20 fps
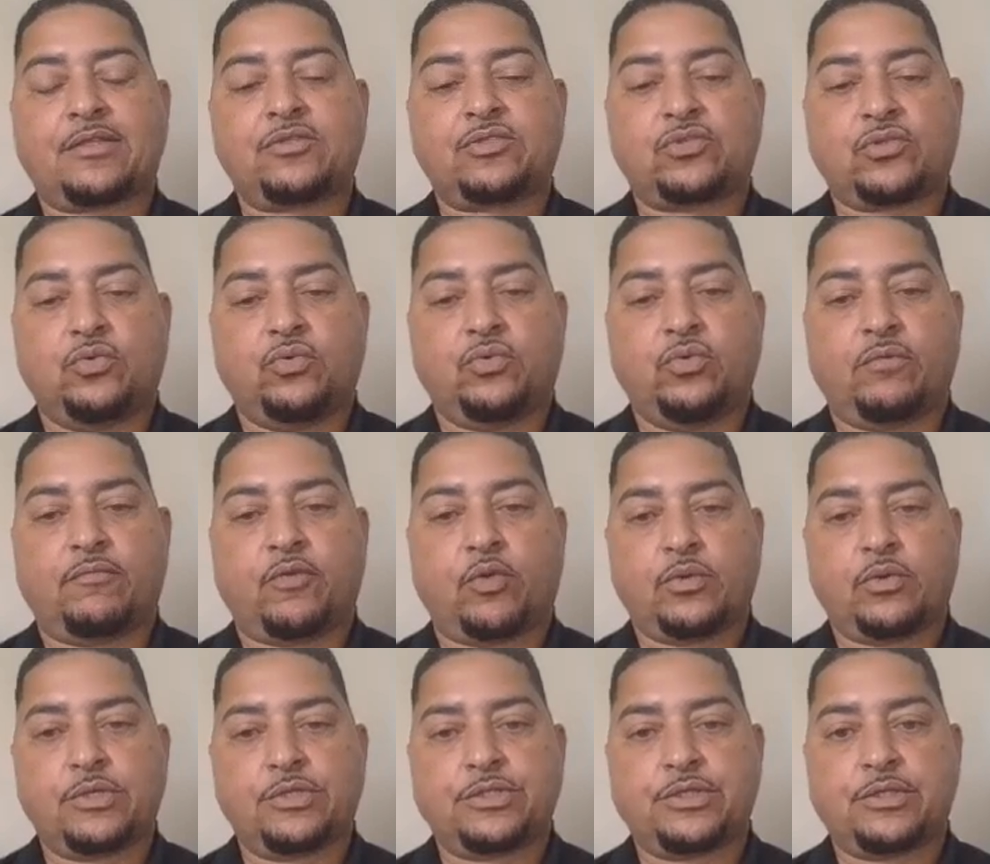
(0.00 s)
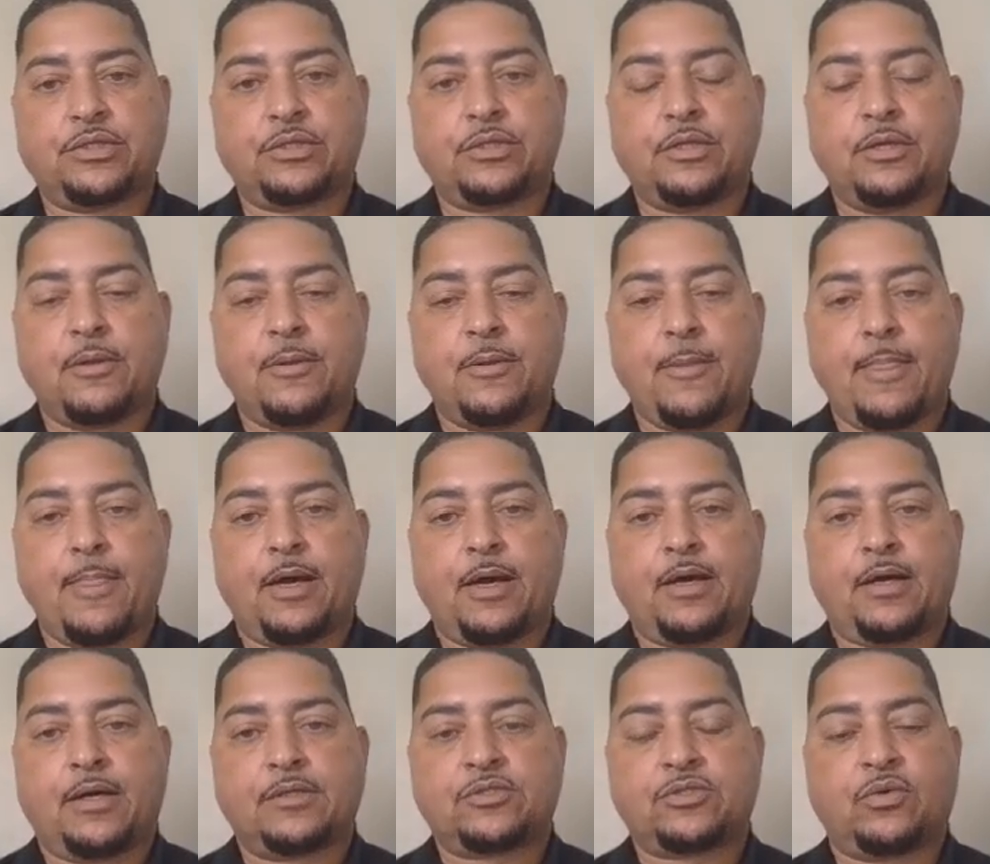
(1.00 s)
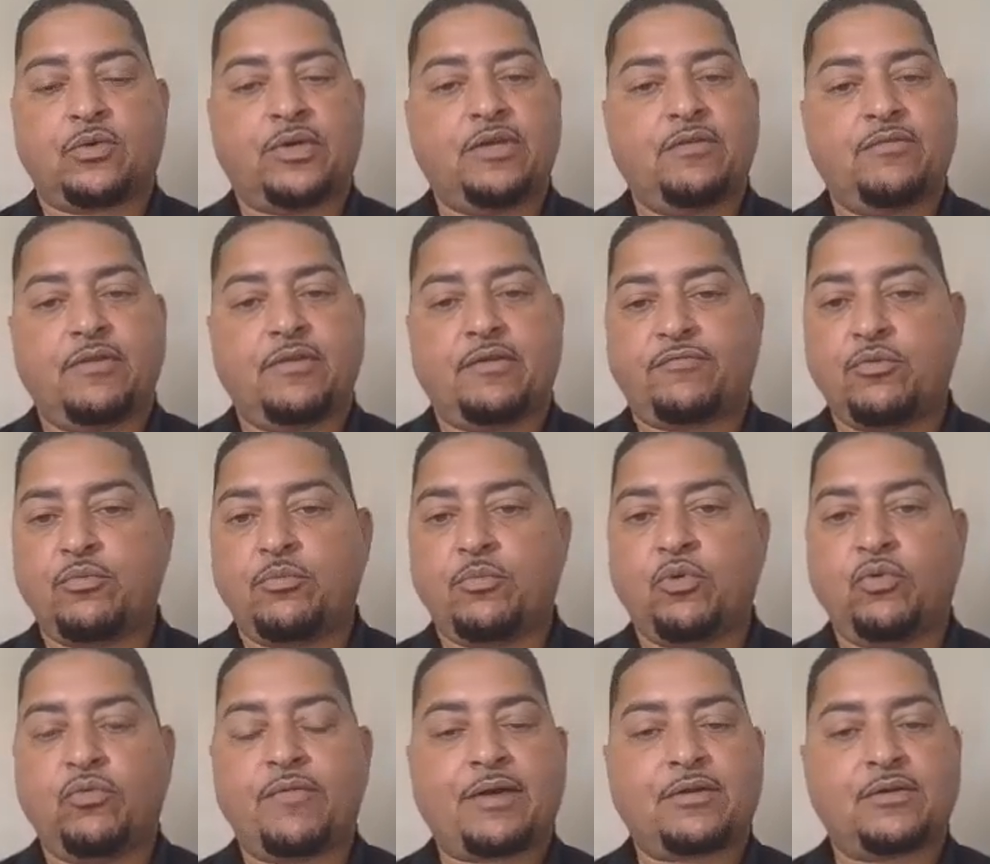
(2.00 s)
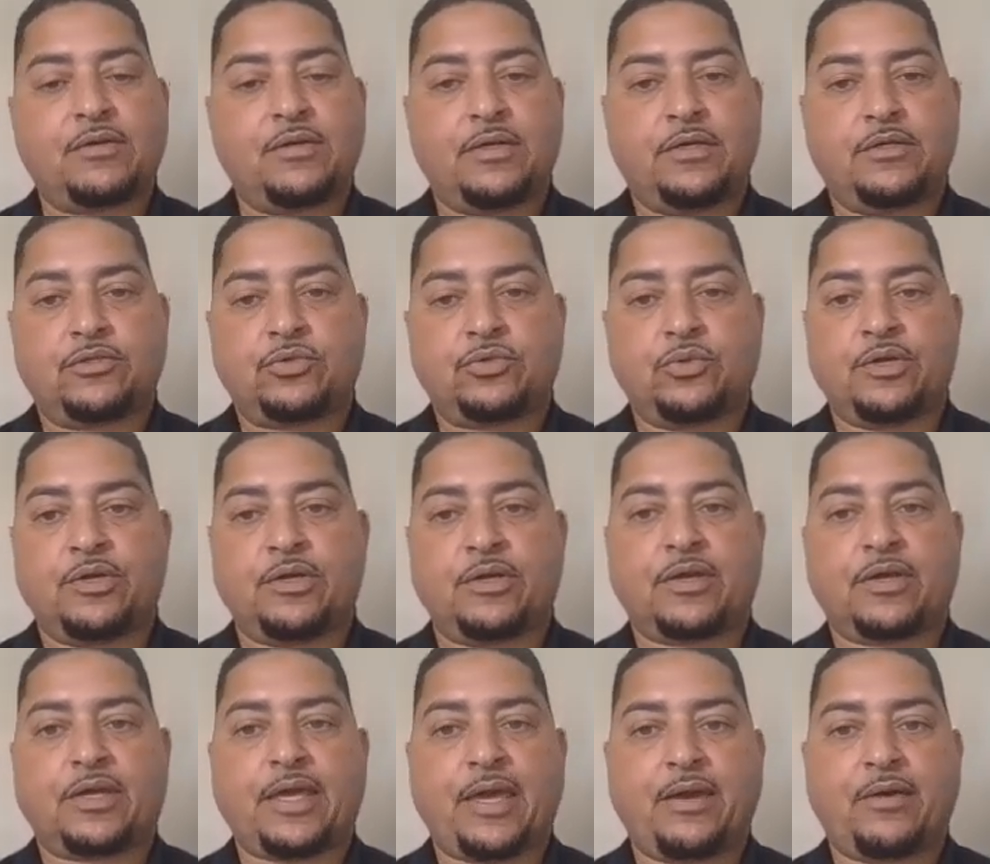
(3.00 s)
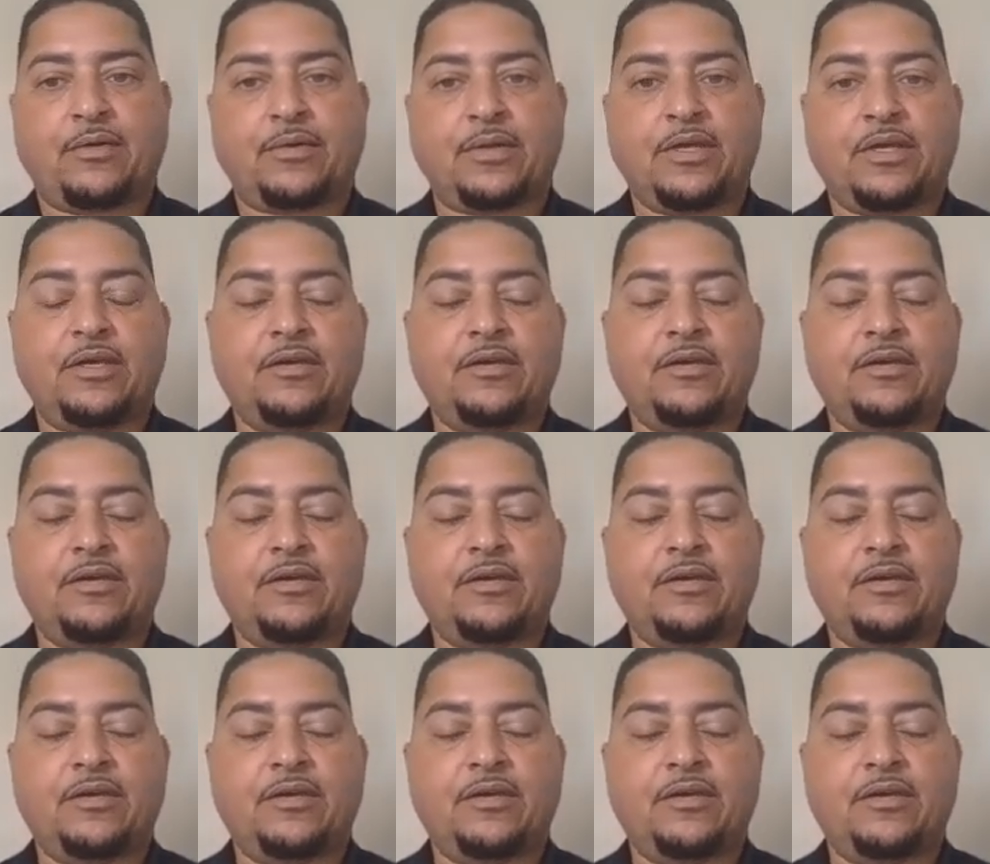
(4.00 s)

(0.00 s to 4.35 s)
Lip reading: the school of origin. So even if you move out into another county,